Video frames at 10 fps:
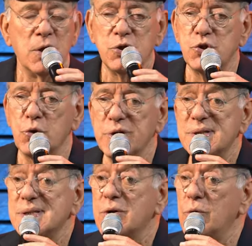Jewish
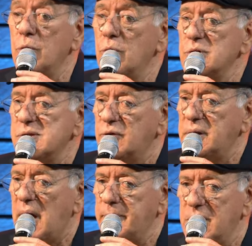schools of the
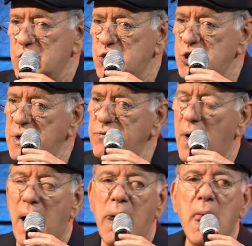time,
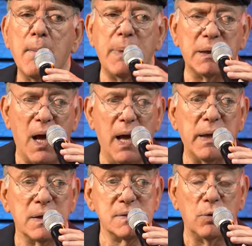yeshiva, but high
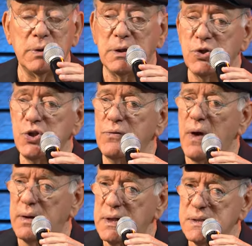exalted
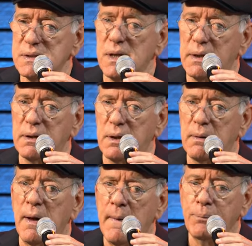yeshiva. This is like a,
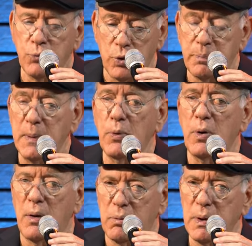where people
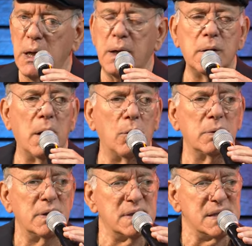are really,
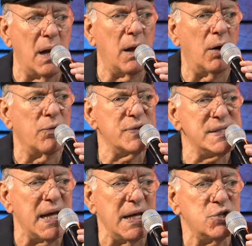a lot of
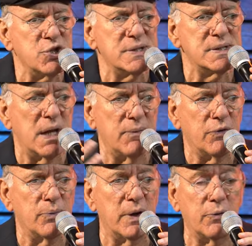sages came
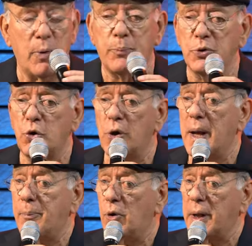from there, from
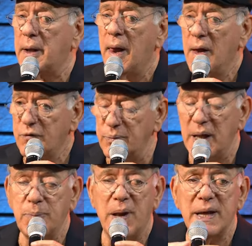Podolia, Poland, from
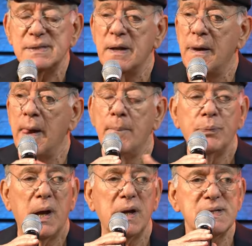that place.
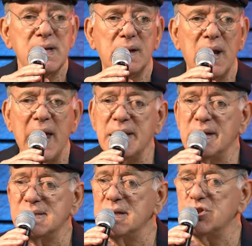And he said,
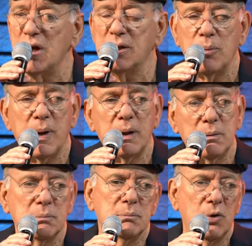ladies and gentlemen,
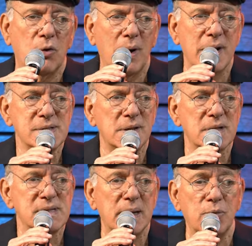more or less in the
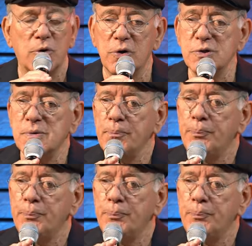same words,